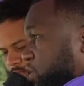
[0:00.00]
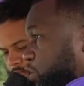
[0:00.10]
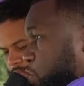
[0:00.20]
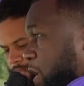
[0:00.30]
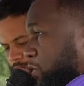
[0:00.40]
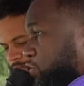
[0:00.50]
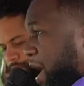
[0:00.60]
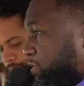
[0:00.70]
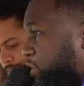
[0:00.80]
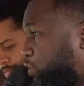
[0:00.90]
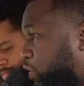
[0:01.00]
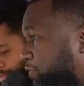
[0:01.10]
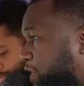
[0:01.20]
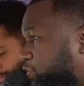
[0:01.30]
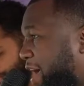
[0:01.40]
To the 12 tribes of the
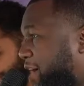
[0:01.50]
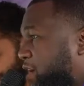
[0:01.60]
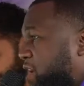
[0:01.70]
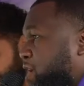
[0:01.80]
children of Israel.